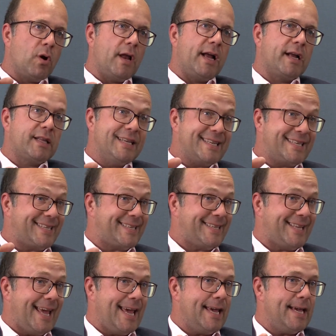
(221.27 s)
likely to
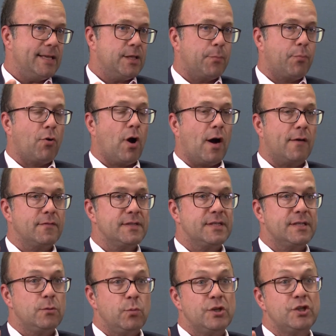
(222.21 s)
stay in the
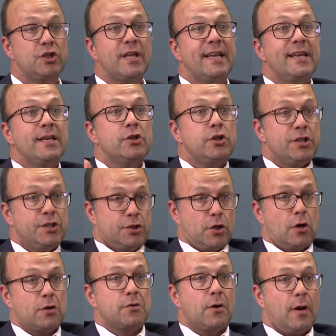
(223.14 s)
province in which they initially
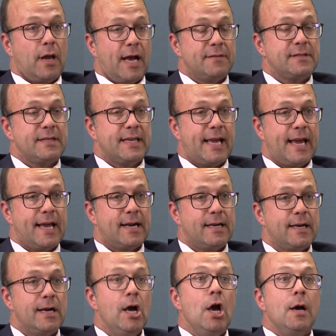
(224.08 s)
start their lives in Canada,